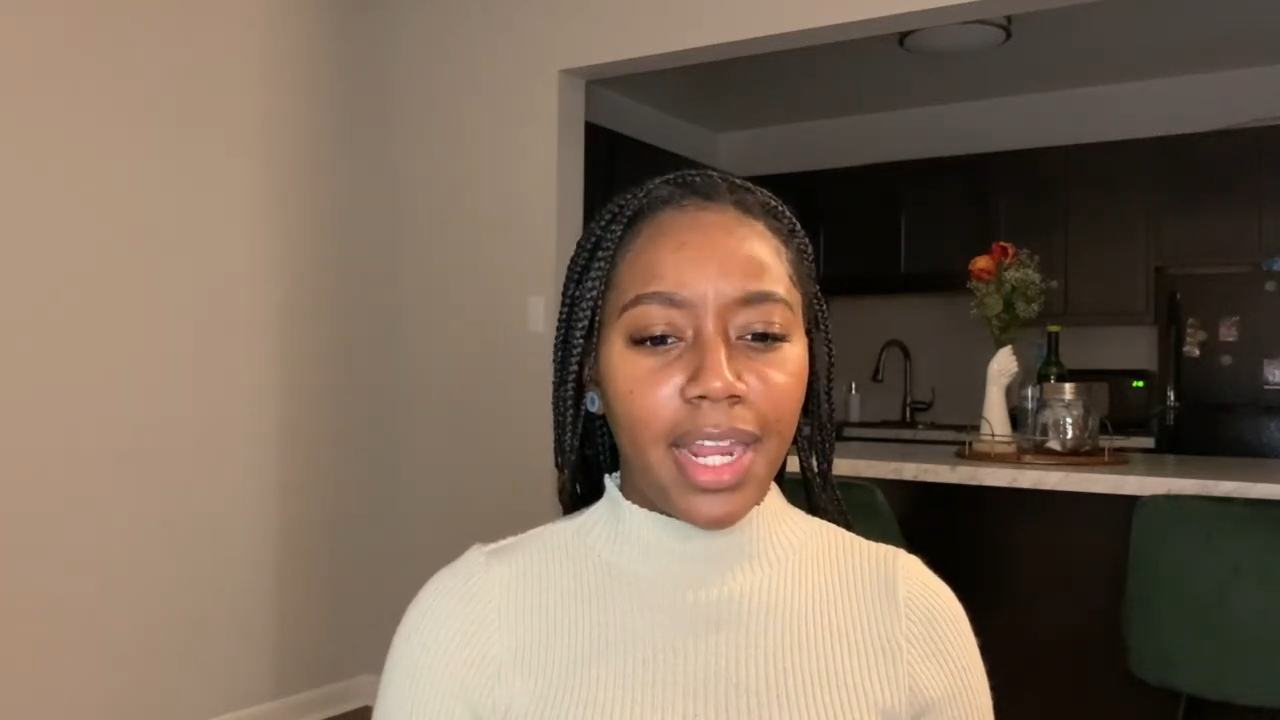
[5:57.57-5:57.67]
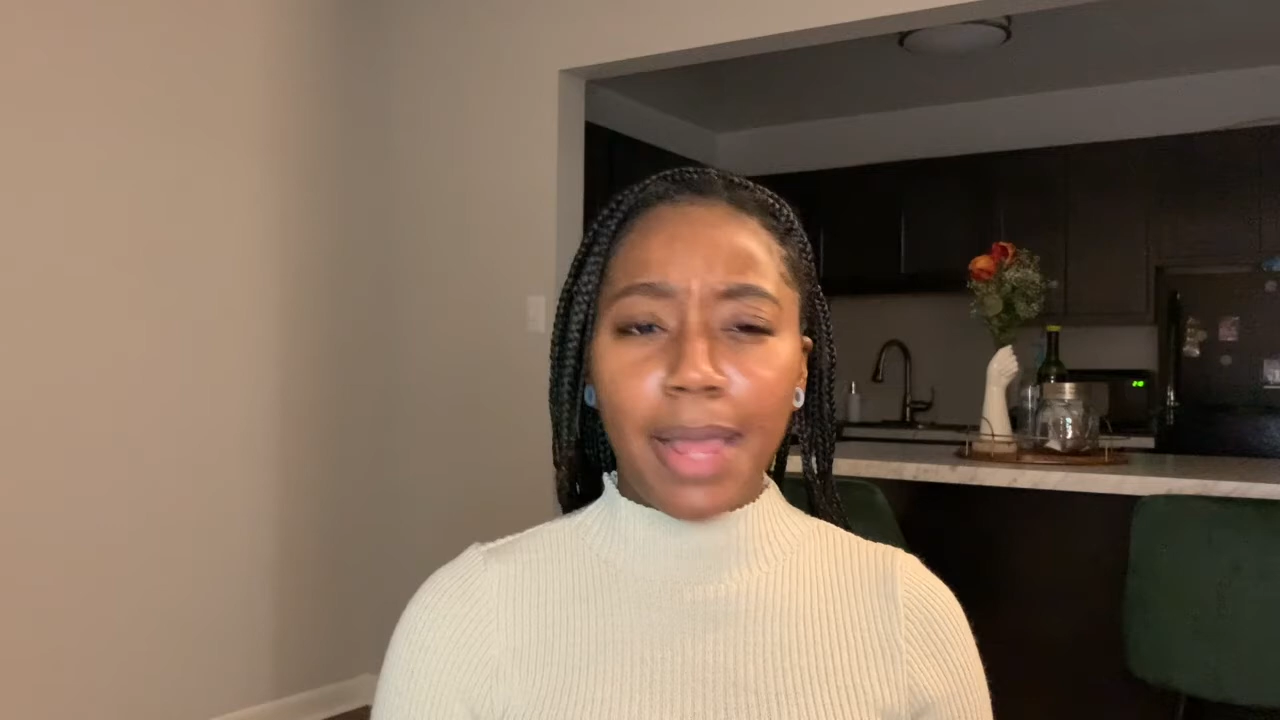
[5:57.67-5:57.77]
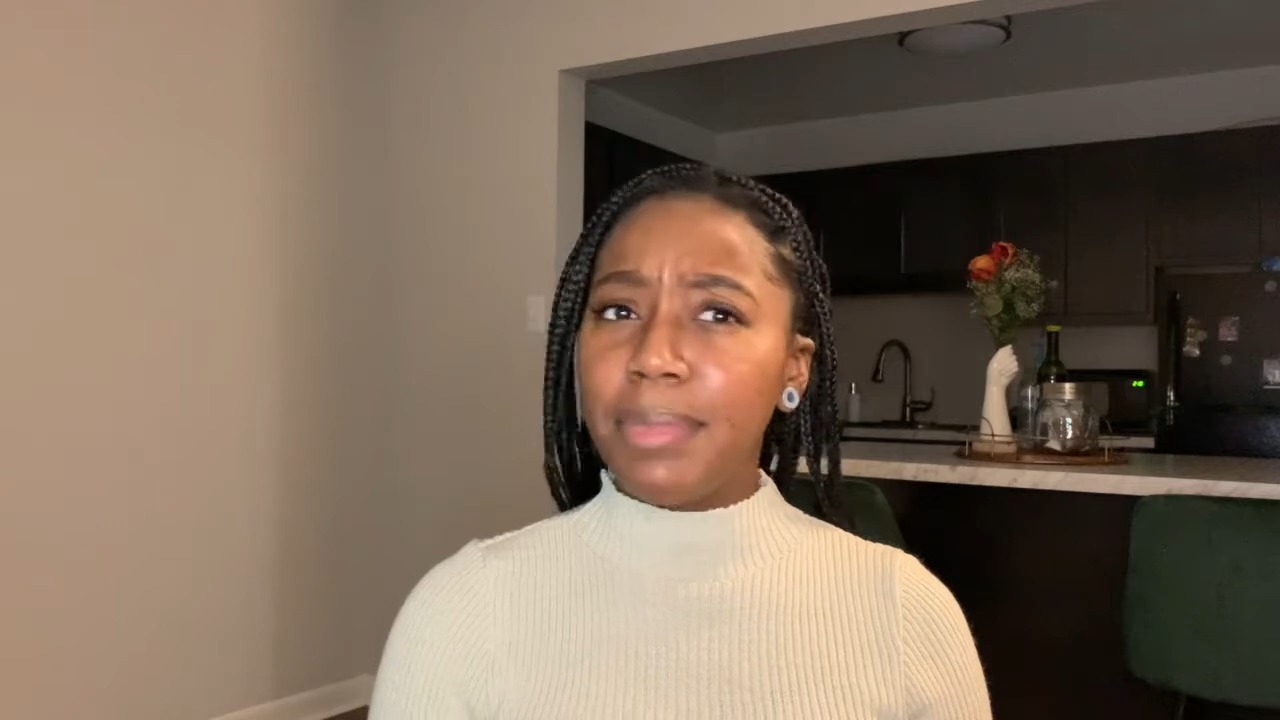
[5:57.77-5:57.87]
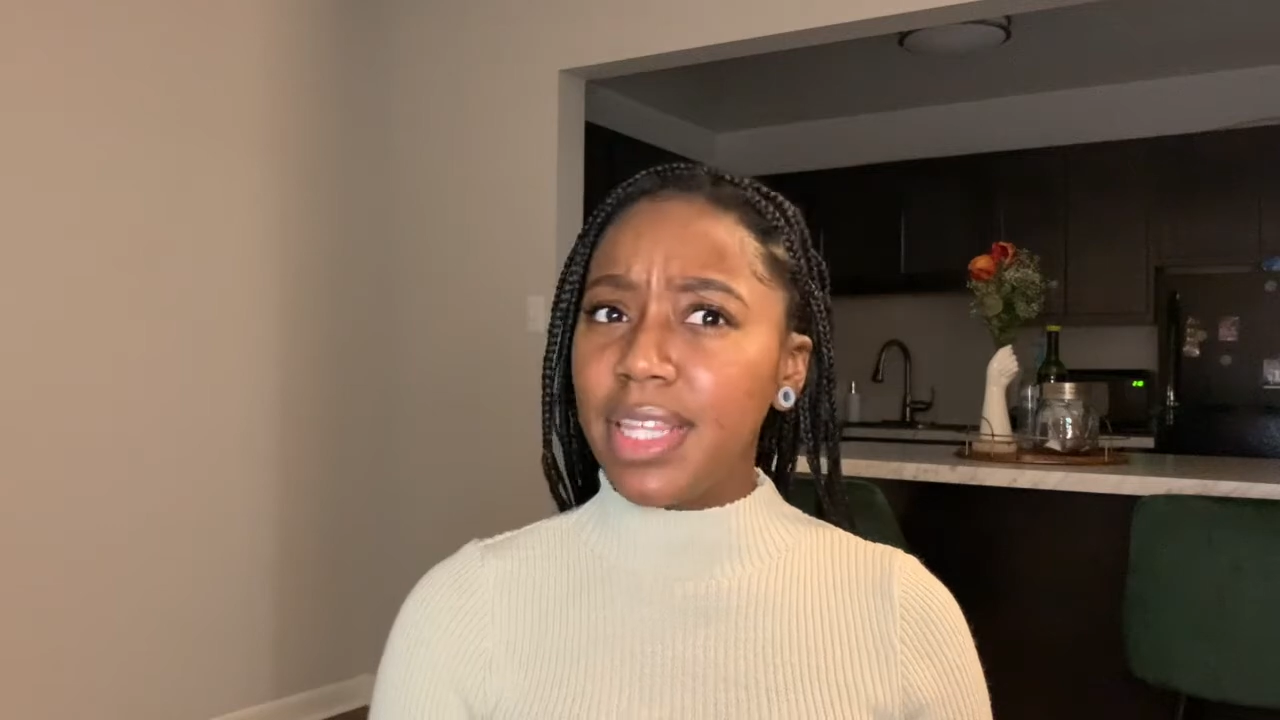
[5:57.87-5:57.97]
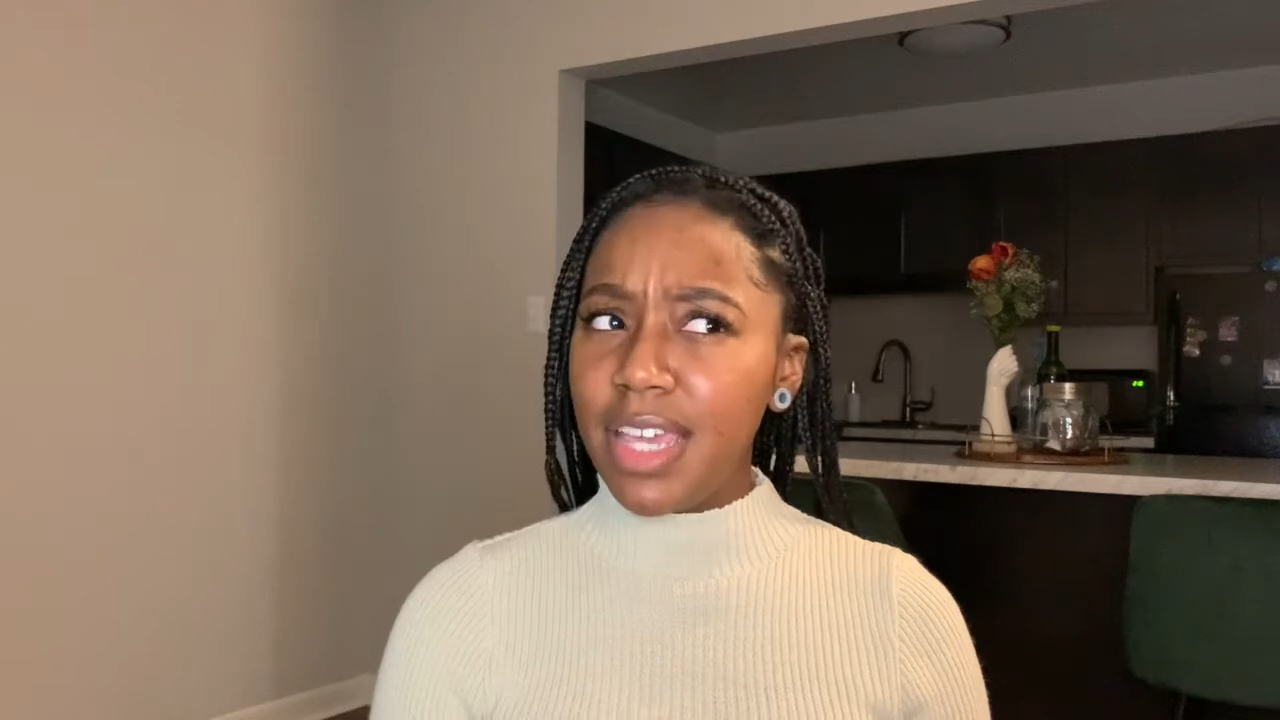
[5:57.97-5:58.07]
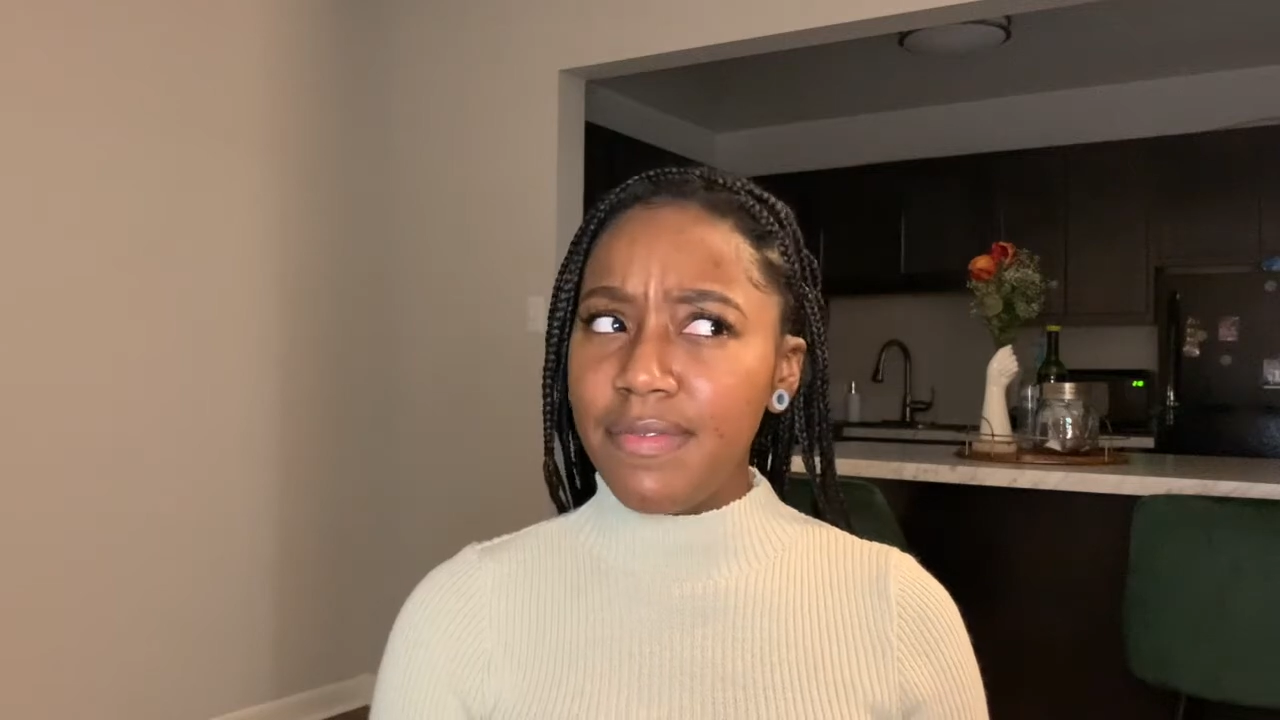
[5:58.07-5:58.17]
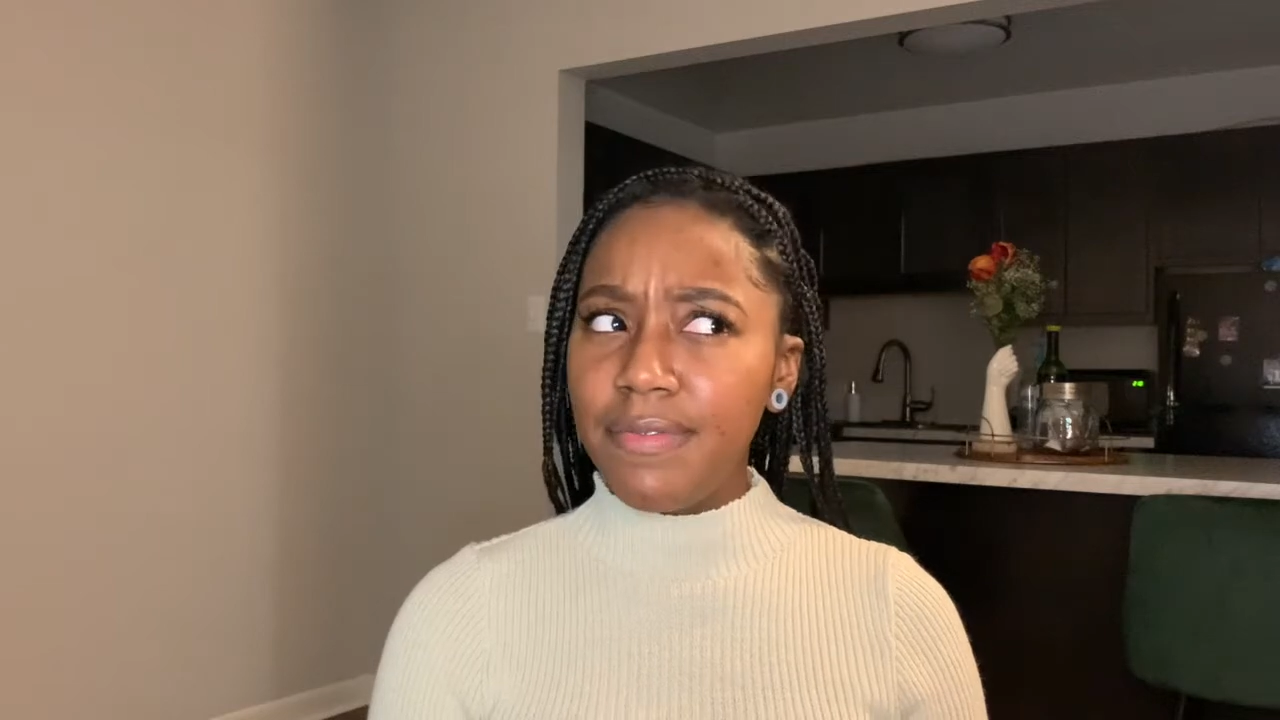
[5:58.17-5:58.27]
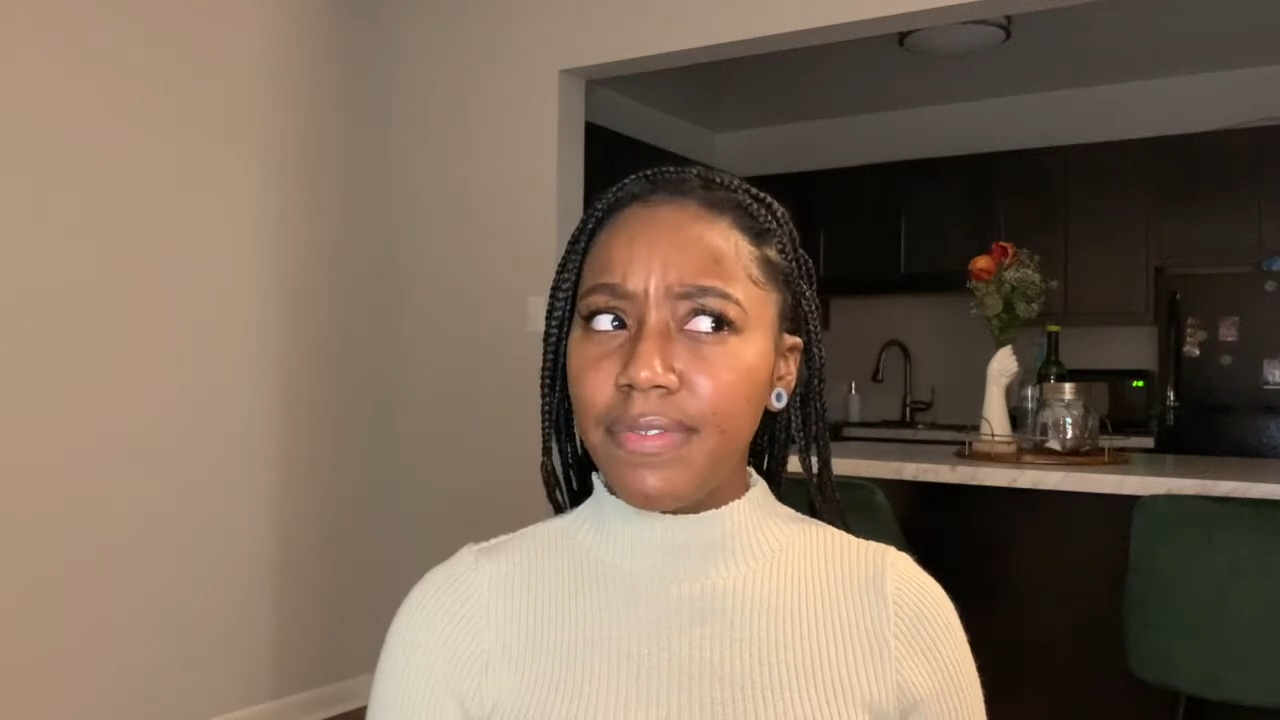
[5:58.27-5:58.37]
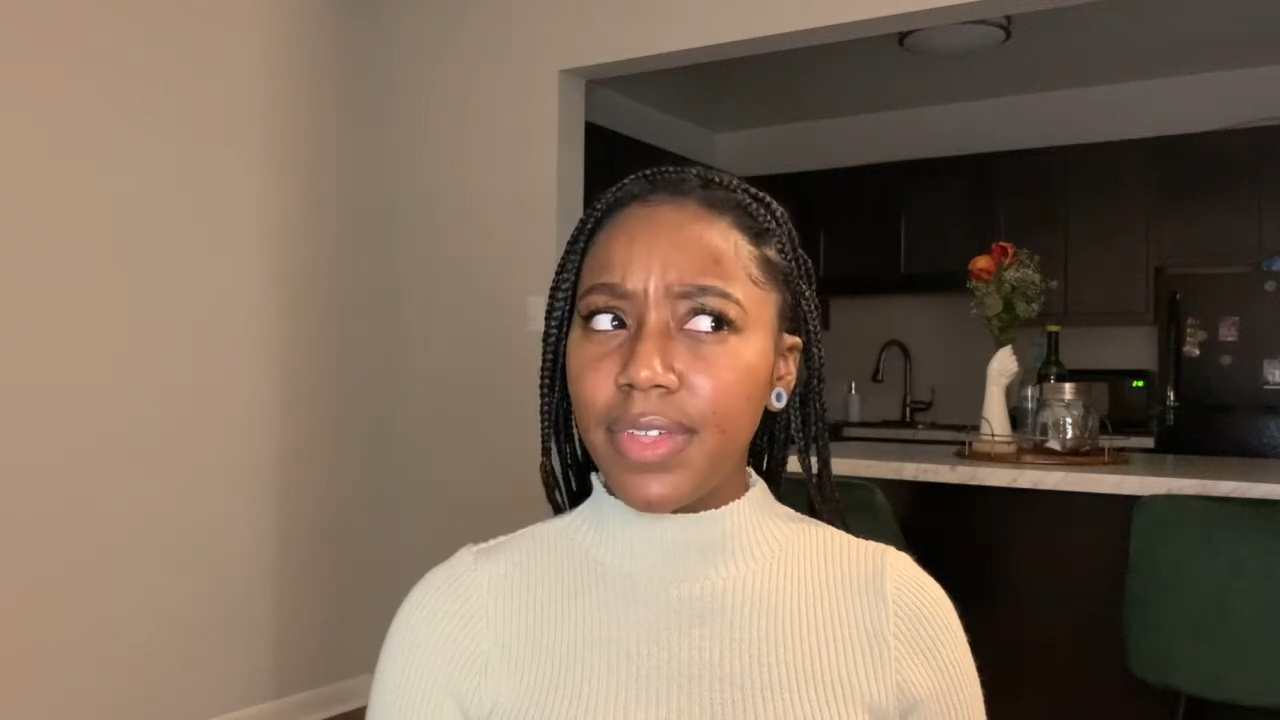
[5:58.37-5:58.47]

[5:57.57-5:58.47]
I believe